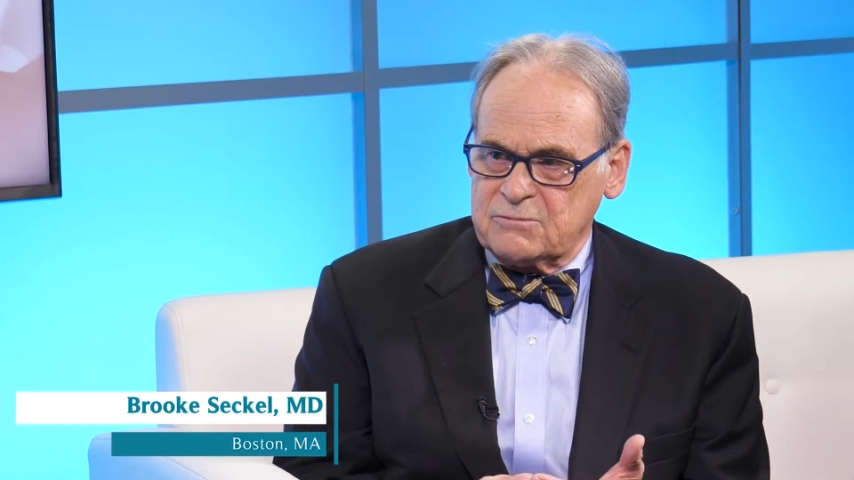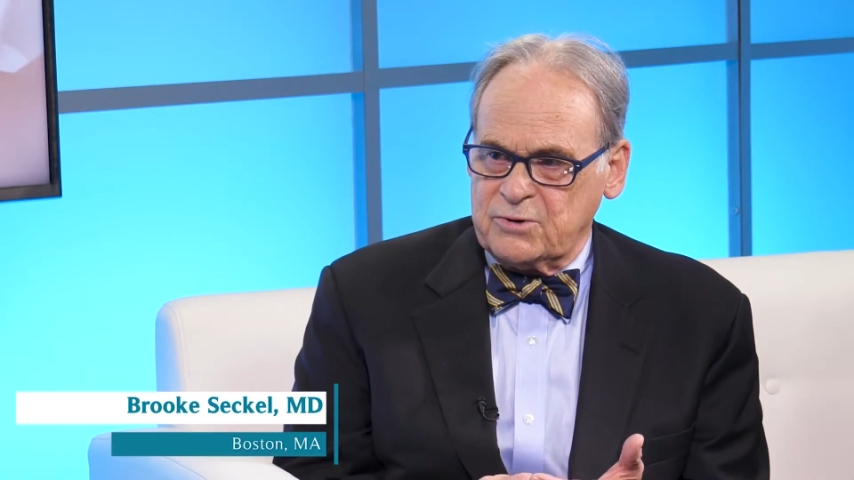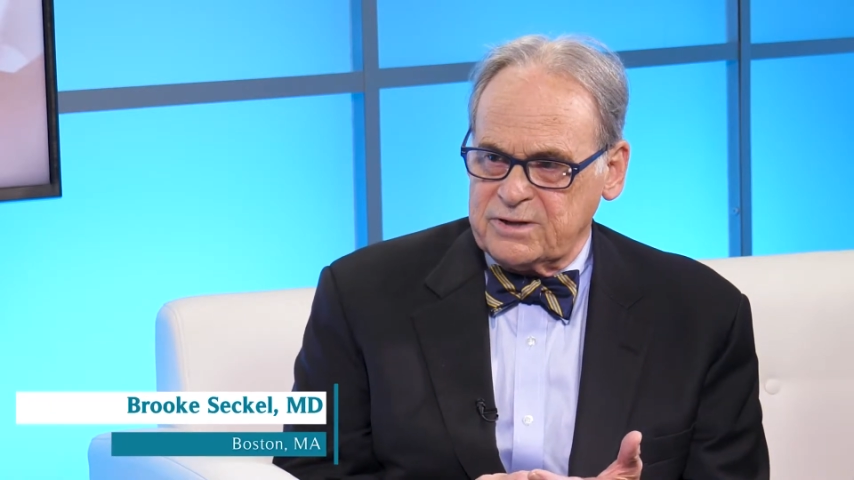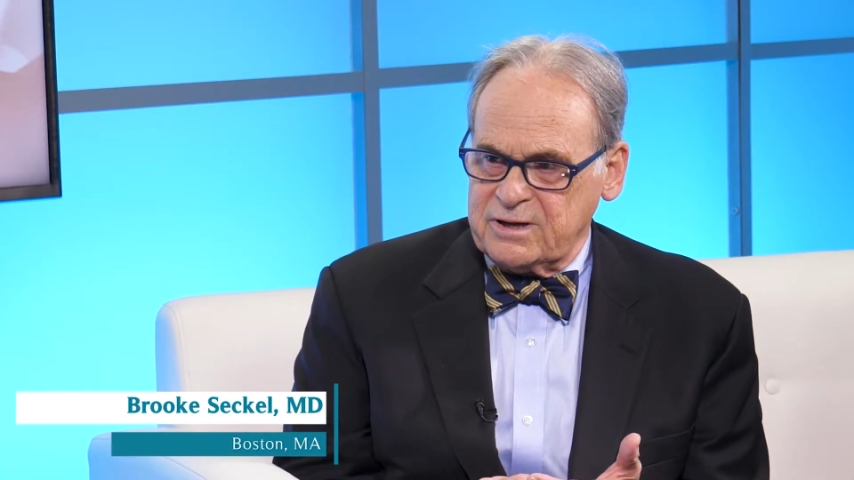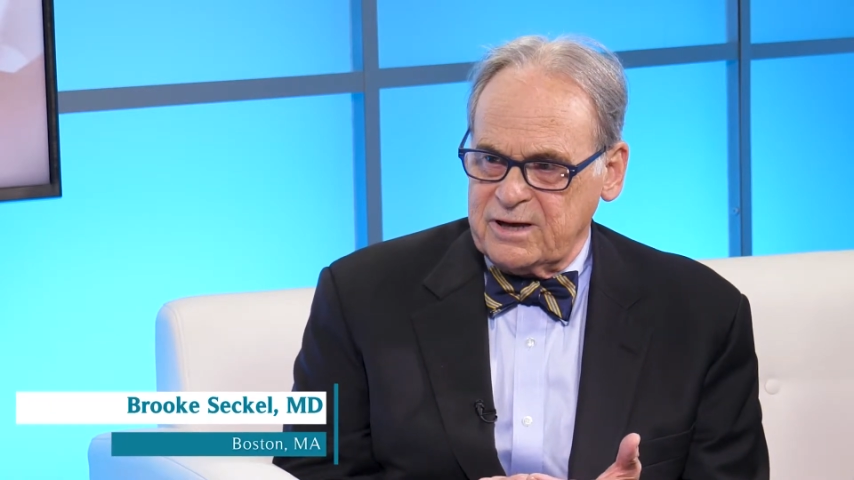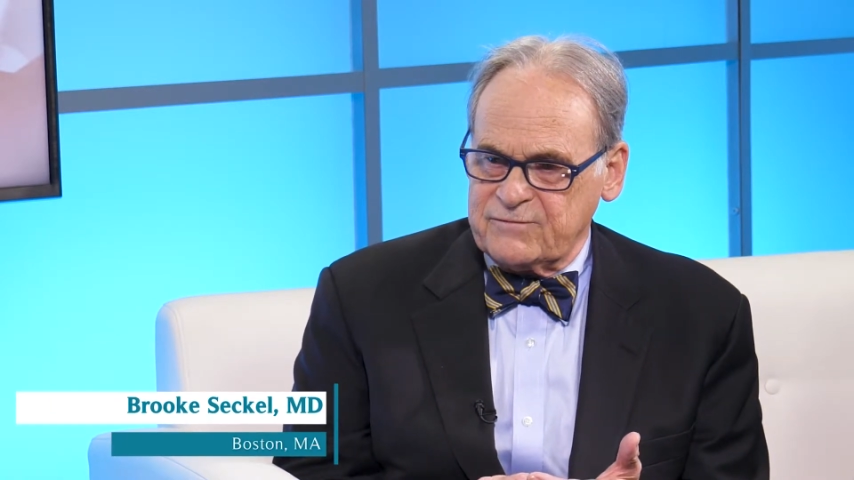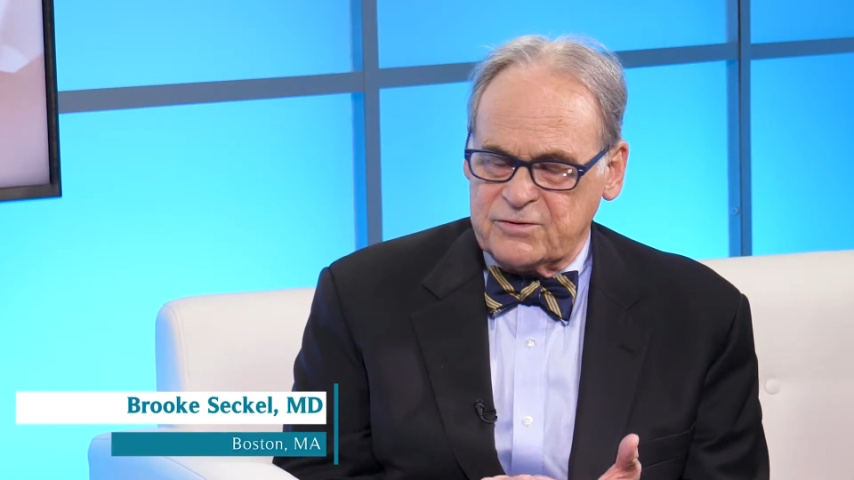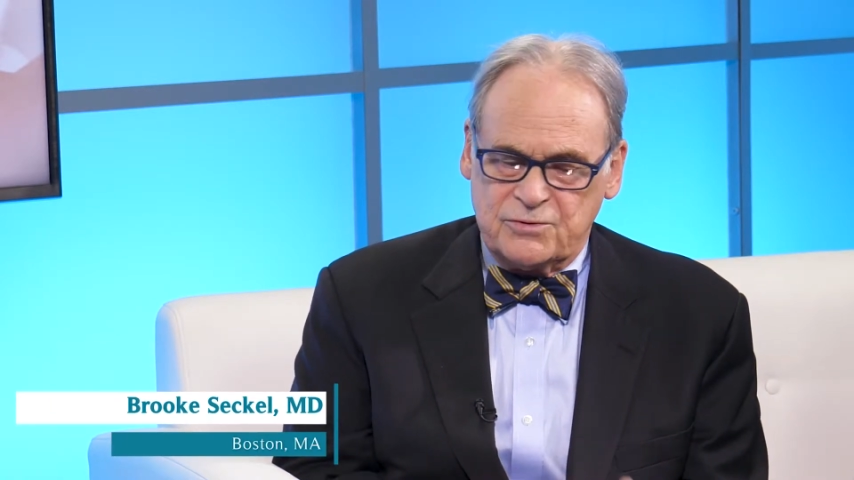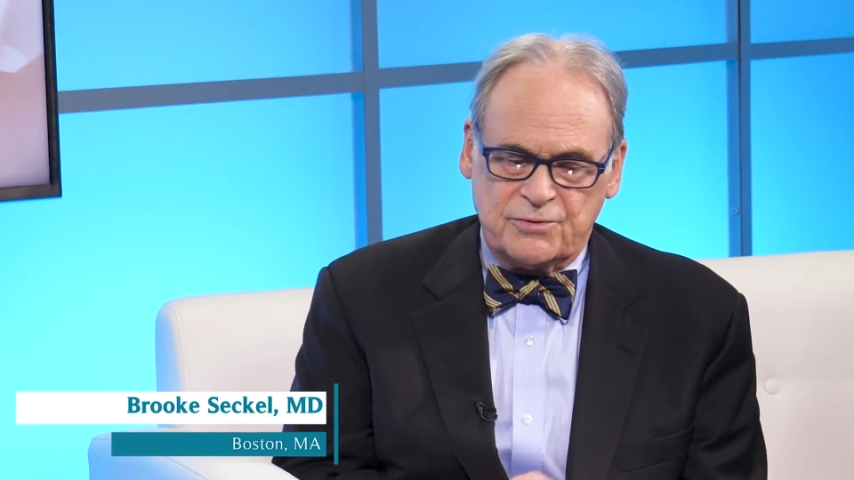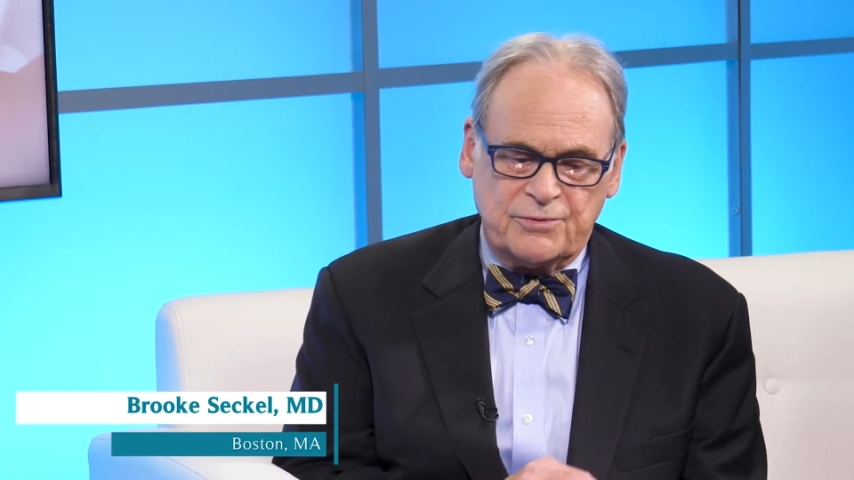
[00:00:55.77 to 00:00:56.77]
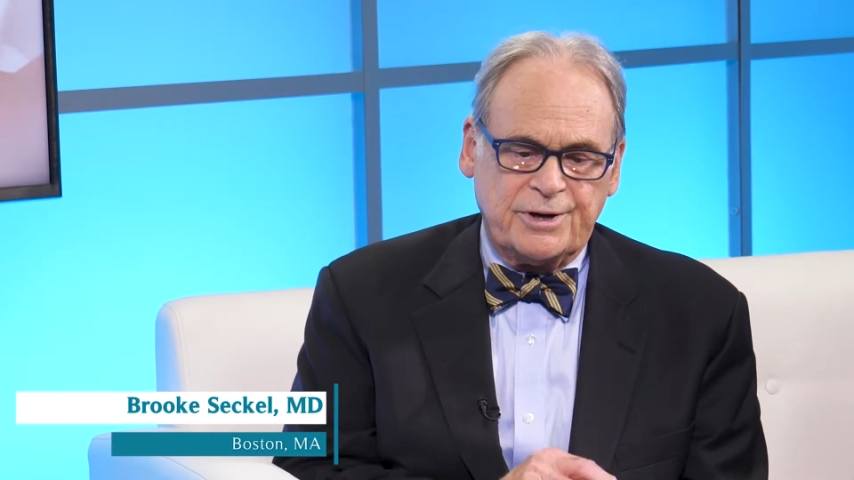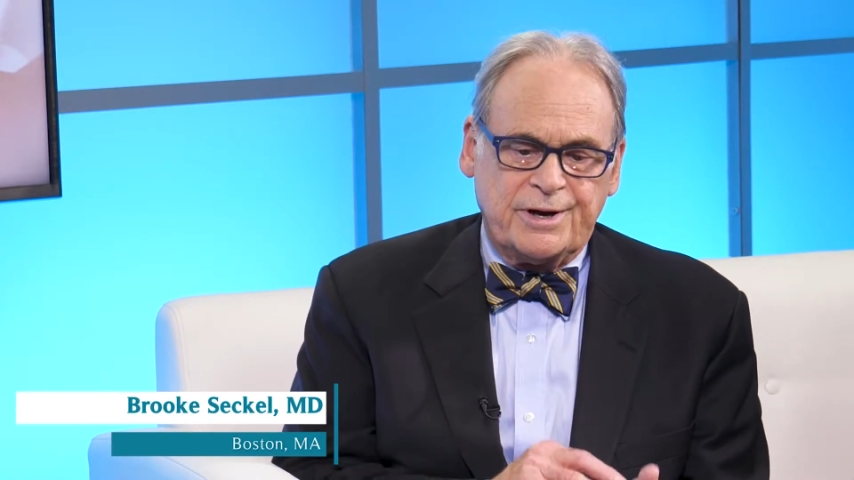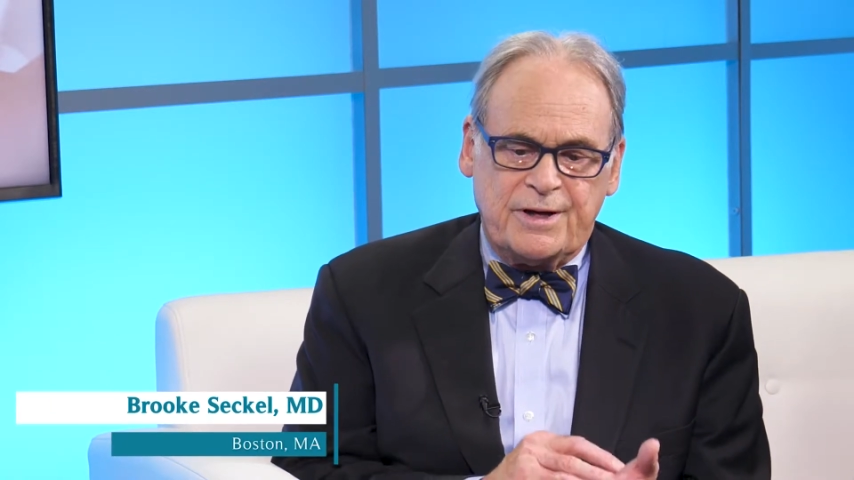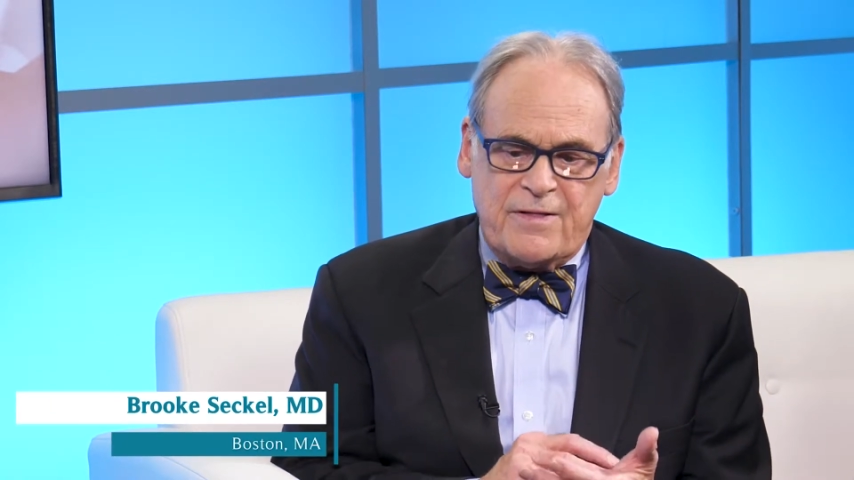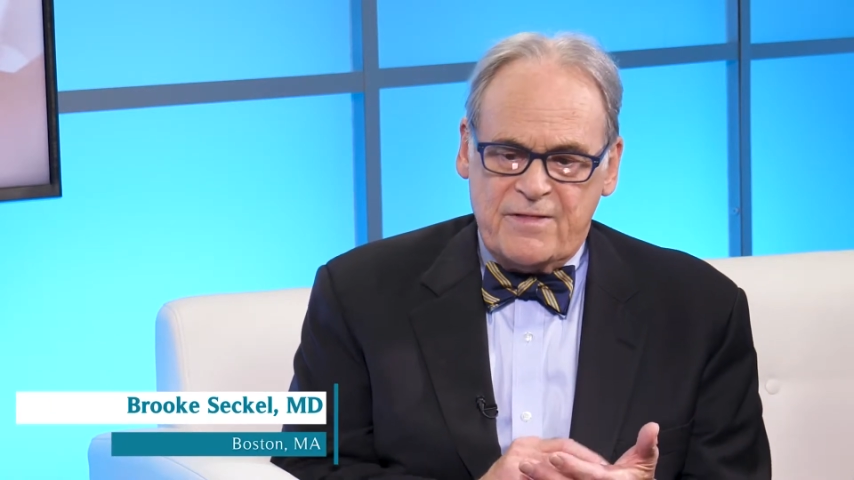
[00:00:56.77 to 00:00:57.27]
what they have to do,
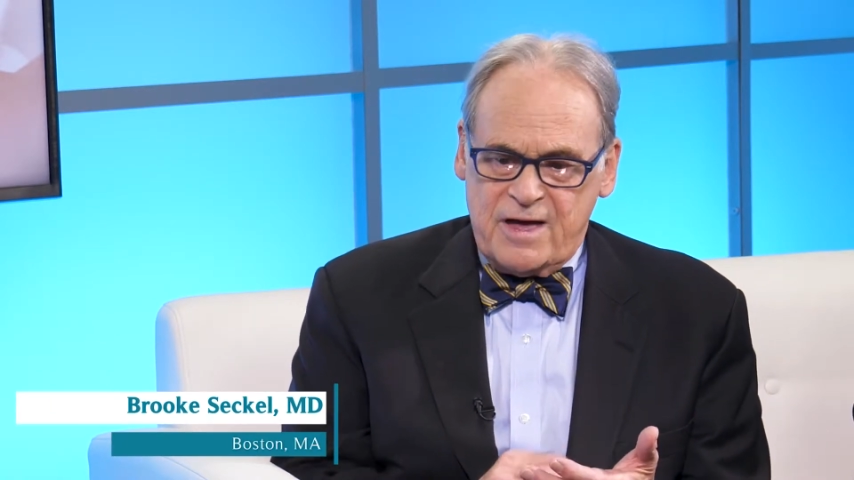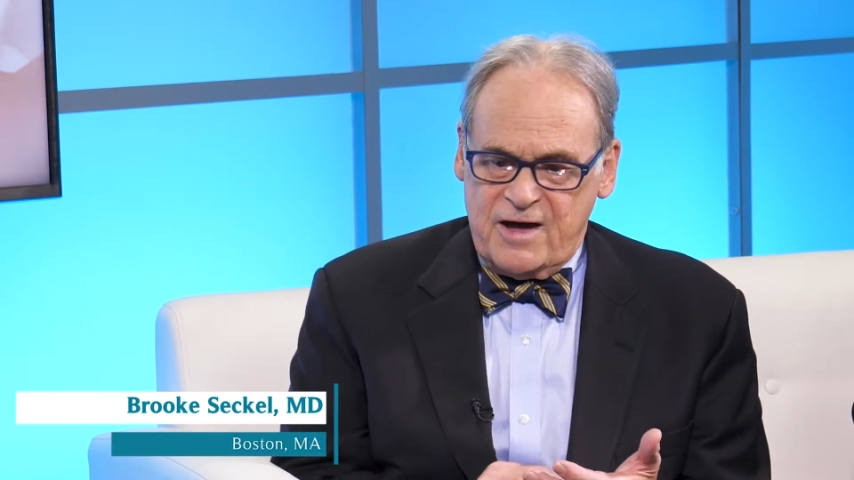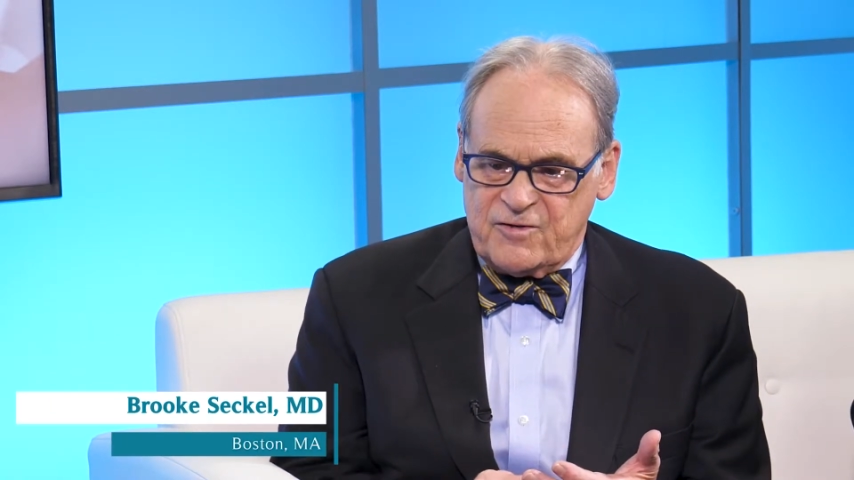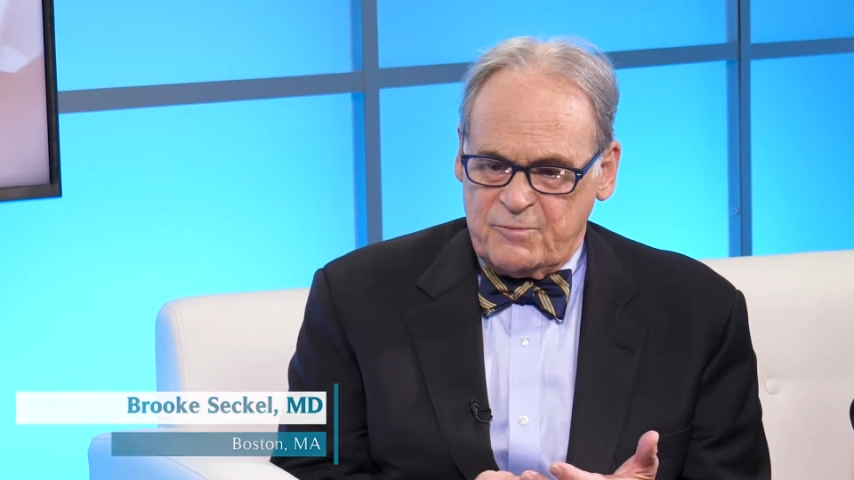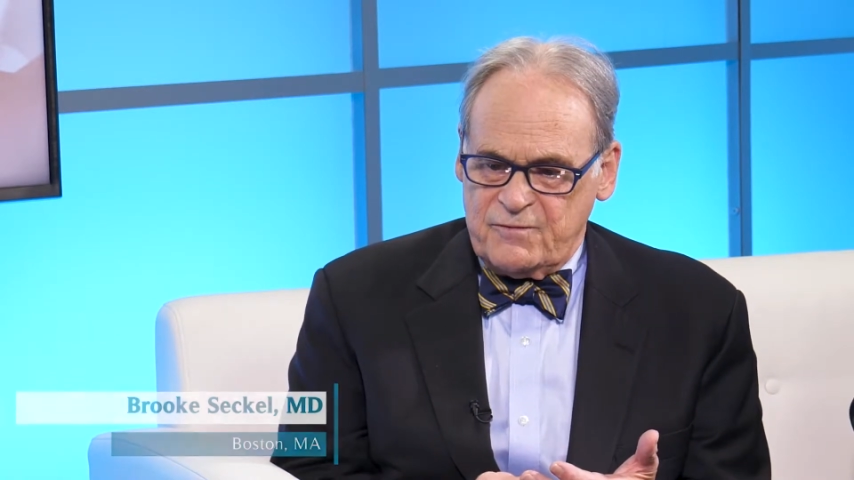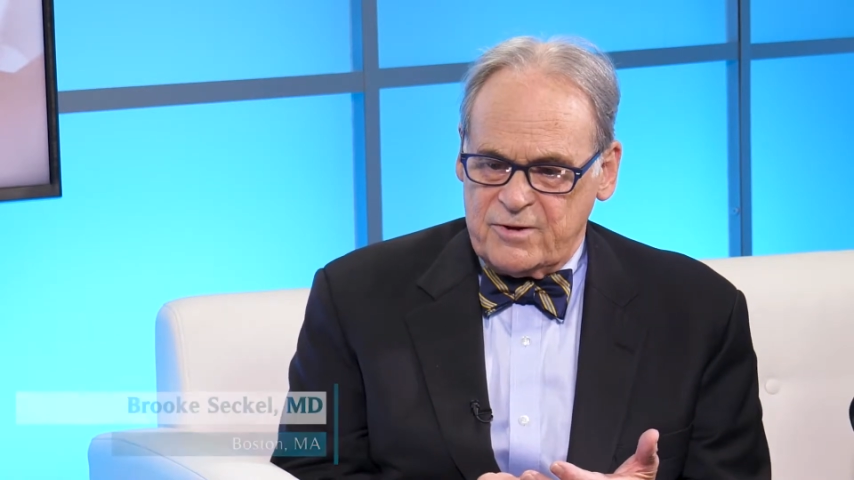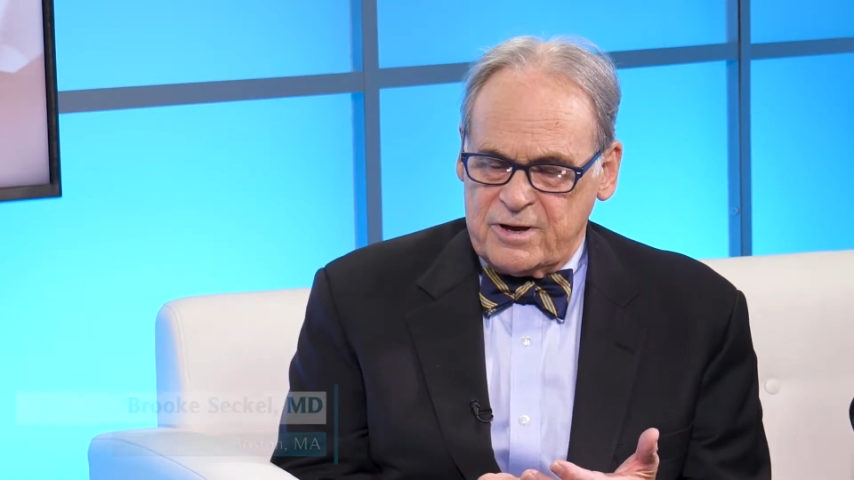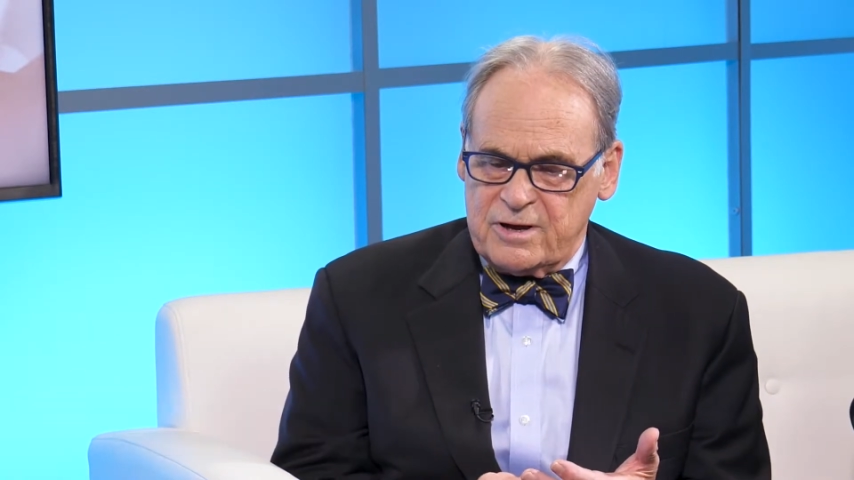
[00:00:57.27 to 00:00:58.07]
they have to be very